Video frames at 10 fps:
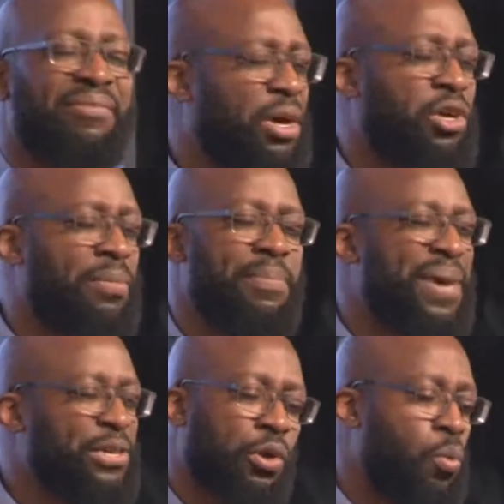going to be
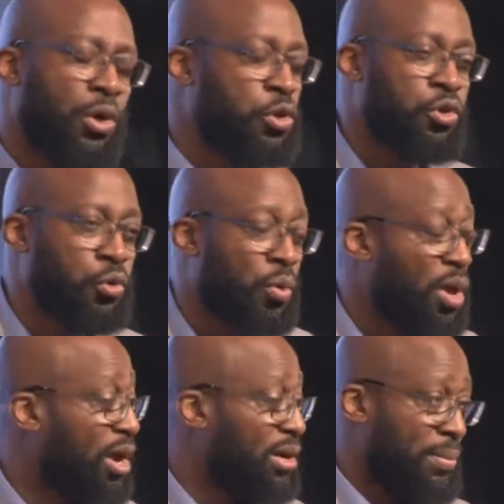based on what you do.
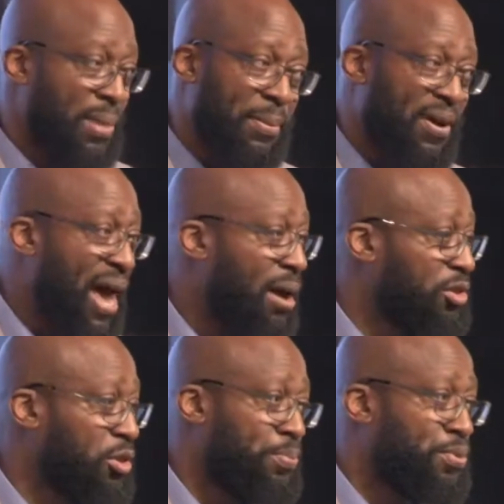The number of
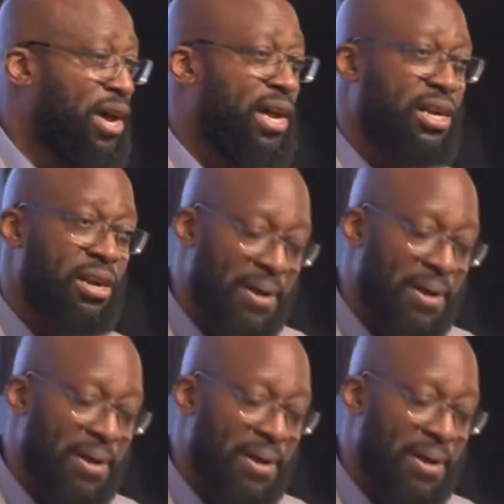hours you pray, the number